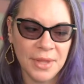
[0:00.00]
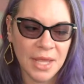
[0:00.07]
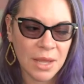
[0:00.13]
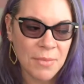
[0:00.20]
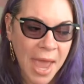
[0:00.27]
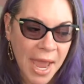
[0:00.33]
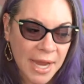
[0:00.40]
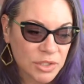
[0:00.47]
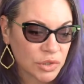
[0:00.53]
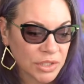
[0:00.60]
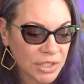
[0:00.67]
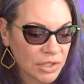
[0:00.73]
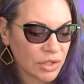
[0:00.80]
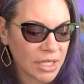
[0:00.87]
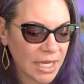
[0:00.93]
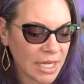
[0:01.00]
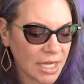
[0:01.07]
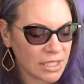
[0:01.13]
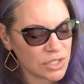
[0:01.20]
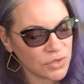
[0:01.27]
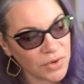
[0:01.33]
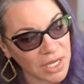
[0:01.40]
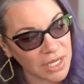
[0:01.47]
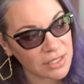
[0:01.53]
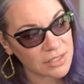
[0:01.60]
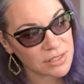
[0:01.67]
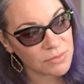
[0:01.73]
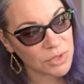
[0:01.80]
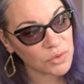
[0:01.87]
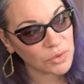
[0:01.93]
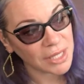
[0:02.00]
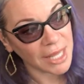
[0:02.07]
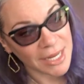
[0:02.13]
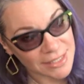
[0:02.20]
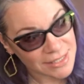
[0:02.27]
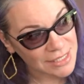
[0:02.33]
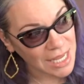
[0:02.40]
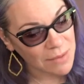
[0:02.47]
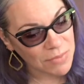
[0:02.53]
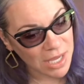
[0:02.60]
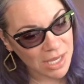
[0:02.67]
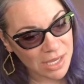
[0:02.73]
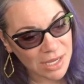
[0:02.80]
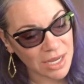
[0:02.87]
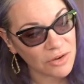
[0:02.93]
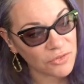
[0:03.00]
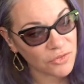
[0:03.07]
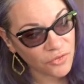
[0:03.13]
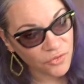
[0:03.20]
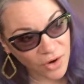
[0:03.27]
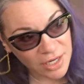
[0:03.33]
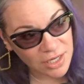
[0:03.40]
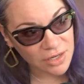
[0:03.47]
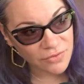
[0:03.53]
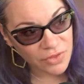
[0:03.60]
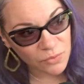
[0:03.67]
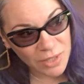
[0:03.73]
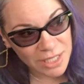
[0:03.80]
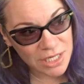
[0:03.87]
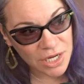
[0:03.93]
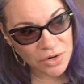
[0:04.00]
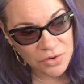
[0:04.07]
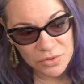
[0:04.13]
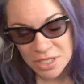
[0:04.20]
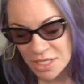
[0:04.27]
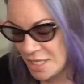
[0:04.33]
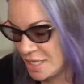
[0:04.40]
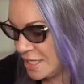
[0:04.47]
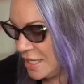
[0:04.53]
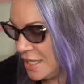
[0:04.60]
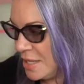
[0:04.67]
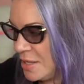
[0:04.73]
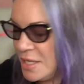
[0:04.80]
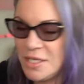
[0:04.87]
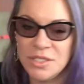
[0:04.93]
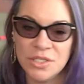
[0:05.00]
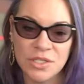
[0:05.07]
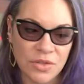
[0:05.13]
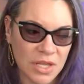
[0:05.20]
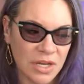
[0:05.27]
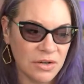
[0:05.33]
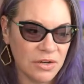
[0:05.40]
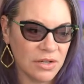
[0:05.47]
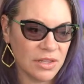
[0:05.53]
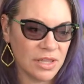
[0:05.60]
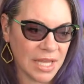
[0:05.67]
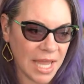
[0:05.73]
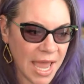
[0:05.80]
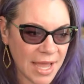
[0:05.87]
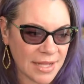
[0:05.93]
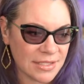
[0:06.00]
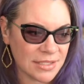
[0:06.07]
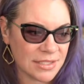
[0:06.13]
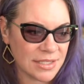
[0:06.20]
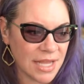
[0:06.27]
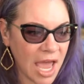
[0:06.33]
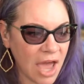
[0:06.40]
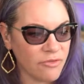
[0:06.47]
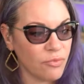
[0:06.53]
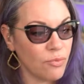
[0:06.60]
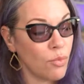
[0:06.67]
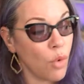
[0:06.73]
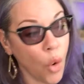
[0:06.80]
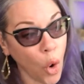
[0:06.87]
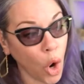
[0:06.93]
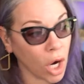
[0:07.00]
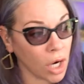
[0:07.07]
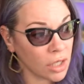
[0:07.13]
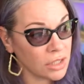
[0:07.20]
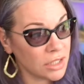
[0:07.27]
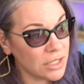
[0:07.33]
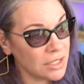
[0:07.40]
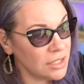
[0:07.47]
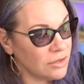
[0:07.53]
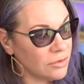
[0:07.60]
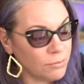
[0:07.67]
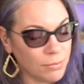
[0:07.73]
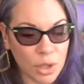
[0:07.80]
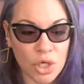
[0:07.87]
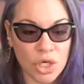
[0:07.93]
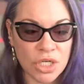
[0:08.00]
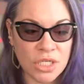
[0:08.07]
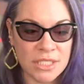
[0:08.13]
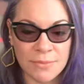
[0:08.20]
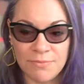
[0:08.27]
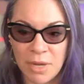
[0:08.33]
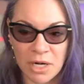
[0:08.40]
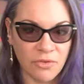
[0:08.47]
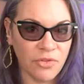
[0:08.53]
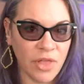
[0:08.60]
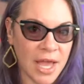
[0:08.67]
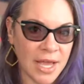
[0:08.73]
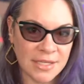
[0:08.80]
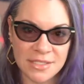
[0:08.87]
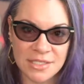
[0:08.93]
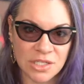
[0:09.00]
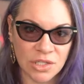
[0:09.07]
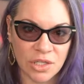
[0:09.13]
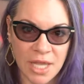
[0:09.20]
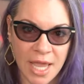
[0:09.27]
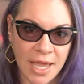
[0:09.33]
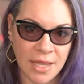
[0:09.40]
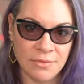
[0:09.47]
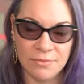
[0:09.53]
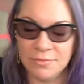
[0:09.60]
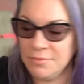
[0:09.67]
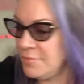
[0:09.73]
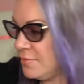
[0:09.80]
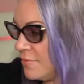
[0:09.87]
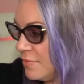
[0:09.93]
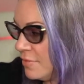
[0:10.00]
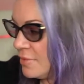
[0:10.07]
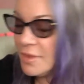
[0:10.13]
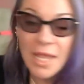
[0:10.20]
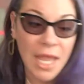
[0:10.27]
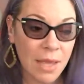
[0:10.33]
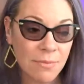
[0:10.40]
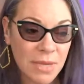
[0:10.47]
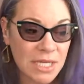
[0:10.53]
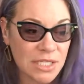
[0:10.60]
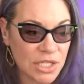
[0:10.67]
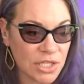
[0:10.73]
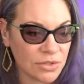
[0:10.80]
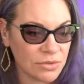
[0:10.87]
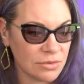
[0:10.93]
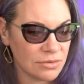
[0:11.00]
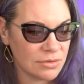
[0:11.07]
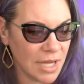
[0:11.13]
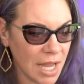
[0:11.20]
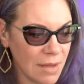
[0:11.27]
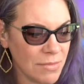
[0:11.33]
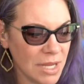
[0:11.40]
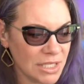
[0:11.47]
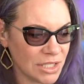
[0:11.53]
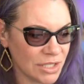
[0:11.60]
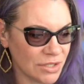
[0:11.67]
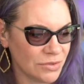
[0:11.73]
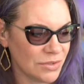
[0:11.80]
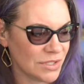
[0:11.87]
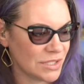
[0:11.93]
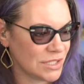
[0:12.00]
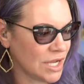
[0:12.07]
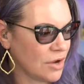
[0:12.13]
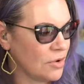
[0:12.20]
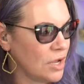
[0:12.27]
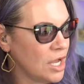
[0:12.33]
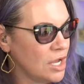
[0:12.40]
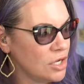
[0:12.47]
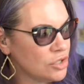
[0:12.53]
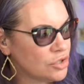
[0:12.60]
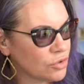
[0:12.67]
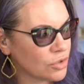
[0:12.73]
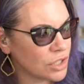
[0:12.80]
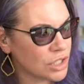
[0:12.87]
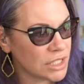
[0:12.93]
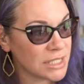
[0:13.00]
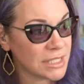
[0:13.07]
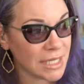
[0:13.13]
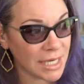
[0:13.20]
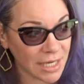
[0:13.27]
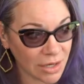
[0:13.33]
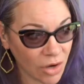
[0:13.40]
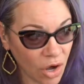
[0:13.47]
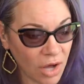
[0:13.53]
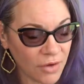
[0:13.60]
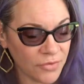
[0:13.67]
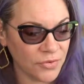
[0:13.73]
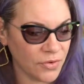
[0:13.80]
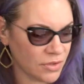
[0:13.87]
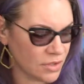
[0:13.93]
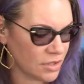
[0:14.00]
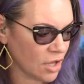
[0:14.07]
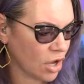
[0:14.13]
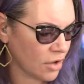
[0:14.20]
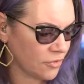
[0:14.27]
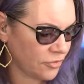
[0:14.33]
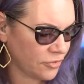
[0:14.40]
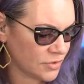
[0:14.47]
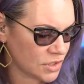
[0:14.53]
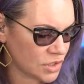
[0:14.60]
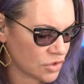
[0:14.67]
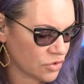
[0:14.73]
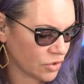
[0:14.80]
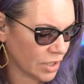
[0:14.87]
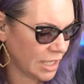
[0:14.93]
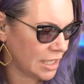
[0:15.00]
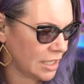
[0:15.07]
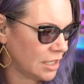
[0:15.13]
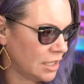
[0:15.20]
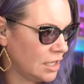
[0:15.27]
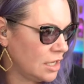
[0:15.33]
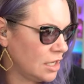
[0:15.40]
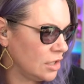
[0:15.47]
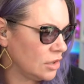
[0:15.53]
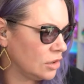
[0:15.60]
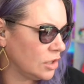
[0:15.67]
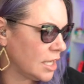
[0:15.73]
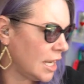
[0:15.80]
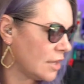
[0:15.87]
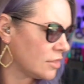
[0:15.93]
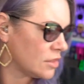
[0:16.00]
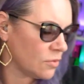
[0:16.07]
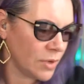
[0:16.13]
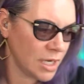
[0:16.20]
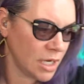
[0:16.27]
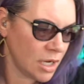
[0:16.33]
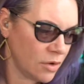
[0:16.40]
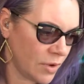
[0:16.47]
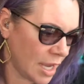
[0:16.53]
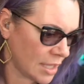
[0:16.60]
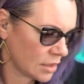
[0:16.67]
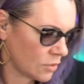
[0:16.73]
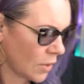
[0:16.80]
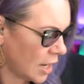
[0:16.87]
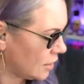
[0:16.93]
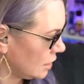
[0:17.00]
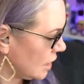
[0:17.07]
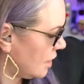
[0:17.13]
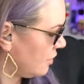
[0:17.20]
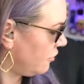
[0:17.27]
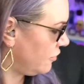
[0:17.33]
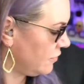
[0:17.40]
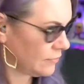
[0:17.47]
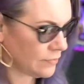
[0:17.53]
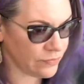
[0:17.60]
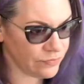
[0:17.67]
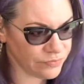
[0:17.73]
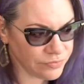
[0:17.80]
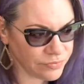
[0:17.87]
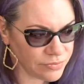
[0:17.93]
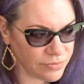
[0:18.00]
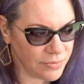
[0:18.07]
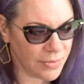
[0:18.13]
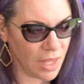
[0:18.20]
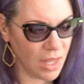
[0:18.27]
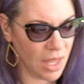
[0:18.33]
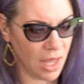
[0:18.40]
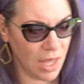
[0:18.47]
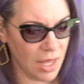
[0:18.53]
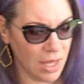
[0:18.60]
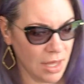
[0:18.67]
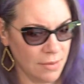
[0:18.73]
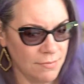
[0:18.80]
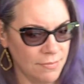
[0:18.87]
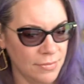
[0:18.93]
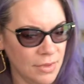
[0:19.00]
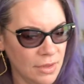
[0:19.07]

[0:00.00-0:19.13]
I'm actually looking at doing some new landscaping in front of the window so that the cats have more birds and butterflies to look at. And me too. And me too. So George is sitting off off screen looking out the window at the wildlife. Um